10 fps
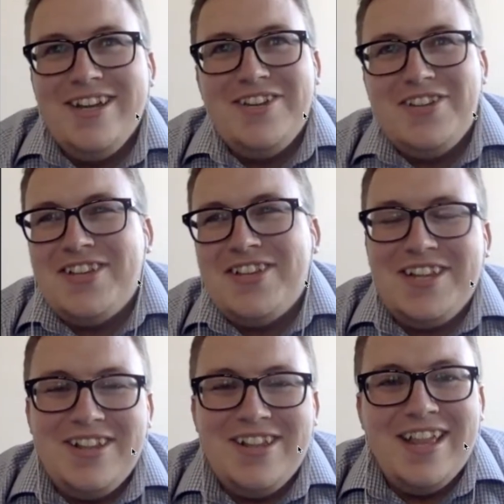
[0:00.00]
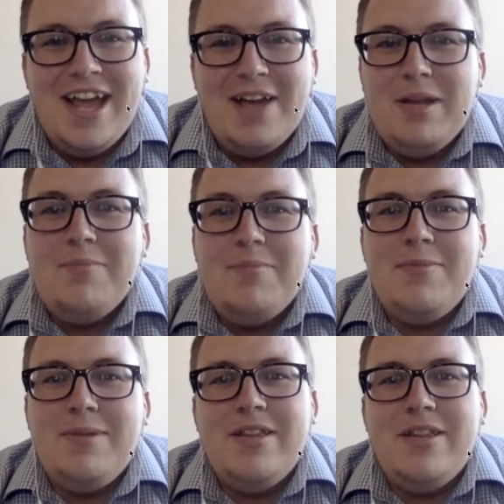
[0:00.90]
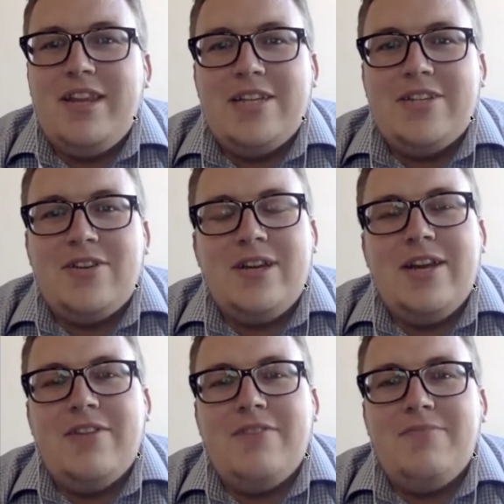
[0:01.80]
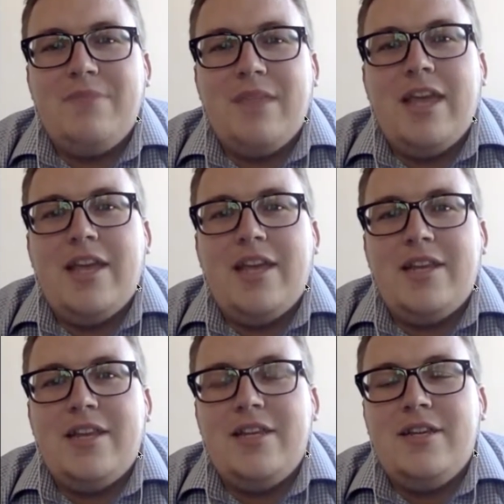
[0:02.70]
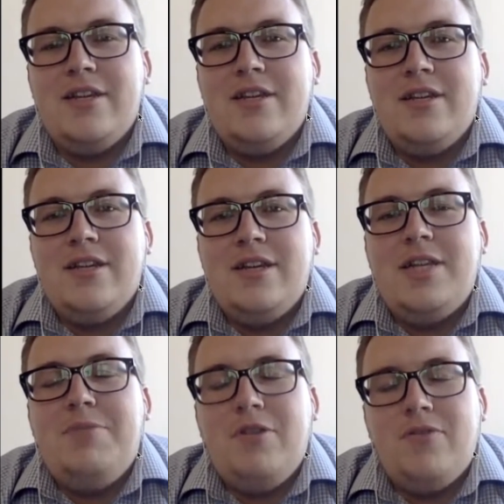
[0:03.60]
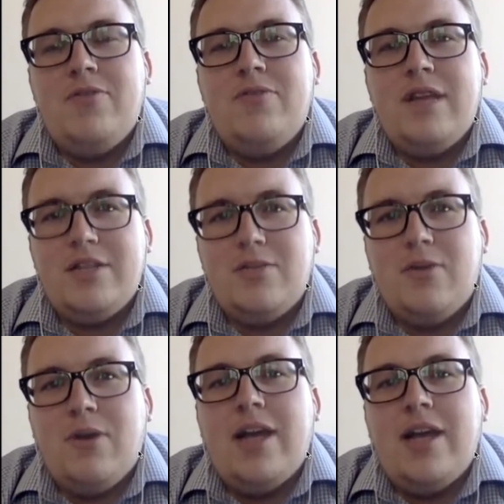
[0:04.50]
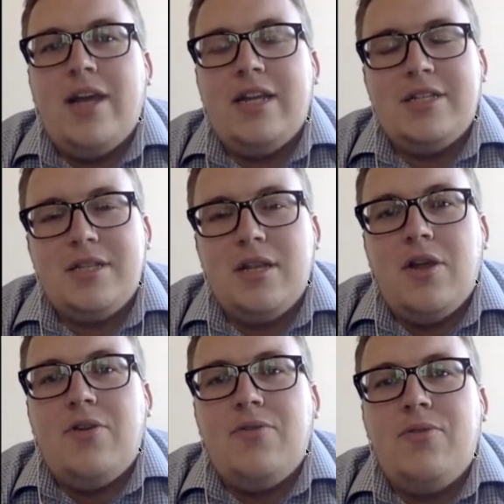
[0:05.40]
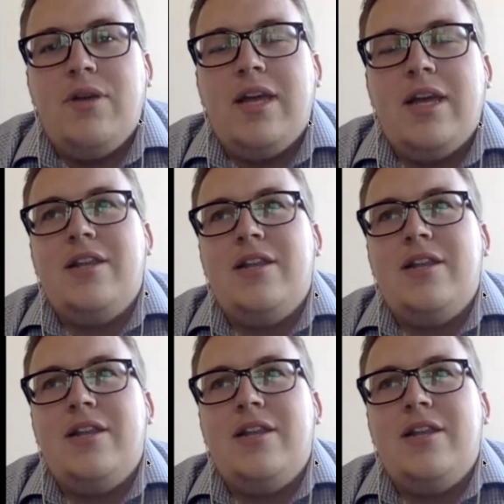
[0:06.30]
Just a little. I mean, I'm in the middle of the desert here, and it's beautiful, and it's quiet, and it's slow, and